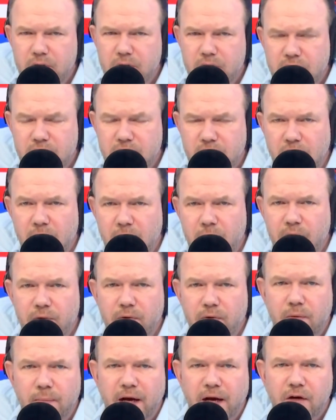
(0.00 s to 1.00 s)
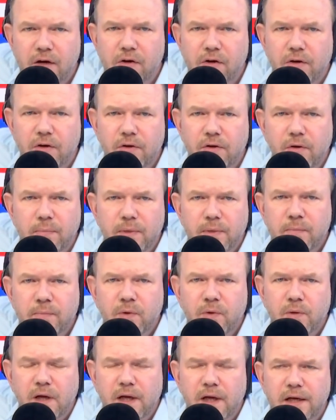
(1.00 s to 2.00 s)
Starmer or Macron not be
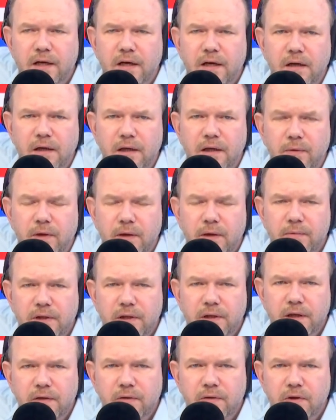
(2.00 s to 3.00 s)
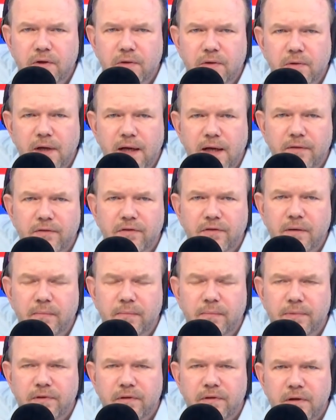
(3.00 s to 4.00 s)
more like Carney? Why would they not call out
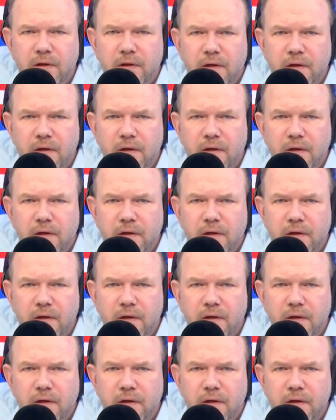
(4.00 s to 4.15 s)
Trump's